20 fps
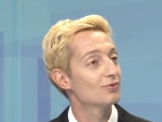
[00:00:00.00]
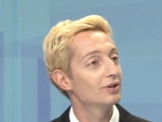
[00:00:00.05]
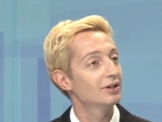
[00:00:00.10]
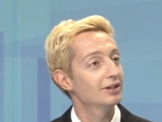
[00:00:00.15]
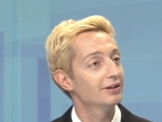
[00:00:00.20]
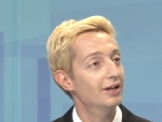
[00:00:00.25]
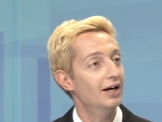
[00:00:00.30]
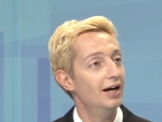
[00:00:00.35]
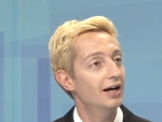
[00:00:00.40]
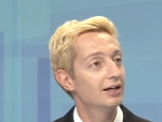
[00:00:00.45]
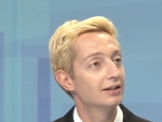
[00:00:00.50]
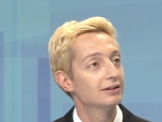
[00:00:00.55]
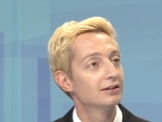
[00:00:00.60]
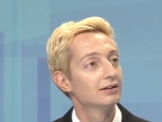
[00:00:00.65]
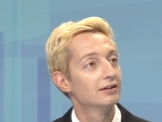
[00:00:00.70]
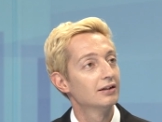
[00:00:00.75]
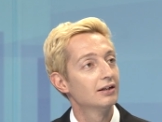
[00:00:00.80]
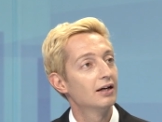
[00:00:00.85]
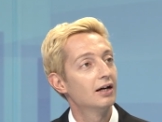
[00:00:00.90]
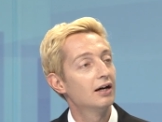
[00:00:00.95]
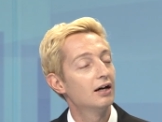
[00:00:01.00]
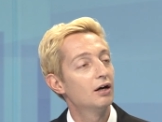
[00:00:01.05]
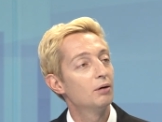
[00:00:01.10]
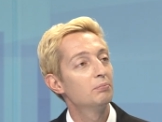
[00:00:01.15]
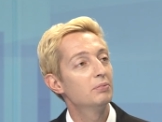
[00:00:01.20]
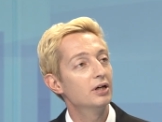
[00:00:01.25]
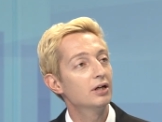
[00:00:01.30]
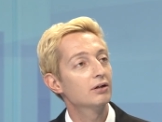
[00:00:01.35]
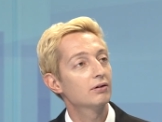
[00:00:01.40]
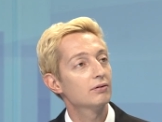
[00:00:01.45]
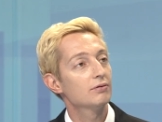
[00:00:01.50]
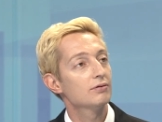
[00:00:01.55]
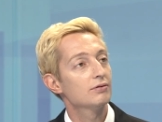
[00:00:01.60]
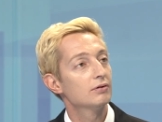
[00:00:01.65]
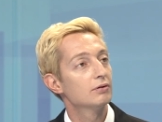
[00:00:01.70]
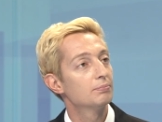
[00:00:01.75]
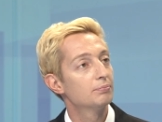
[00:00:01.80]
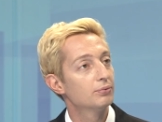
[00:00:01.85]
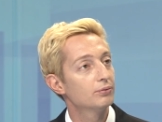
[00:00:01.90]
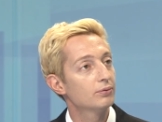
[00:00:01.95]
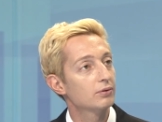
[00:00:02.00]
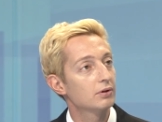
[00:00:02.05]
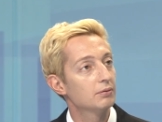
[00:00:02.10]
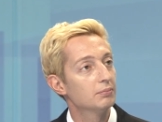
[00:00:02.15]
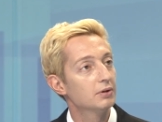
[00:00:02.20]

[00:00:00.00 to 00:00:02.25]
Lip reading: really that, being close to the poor,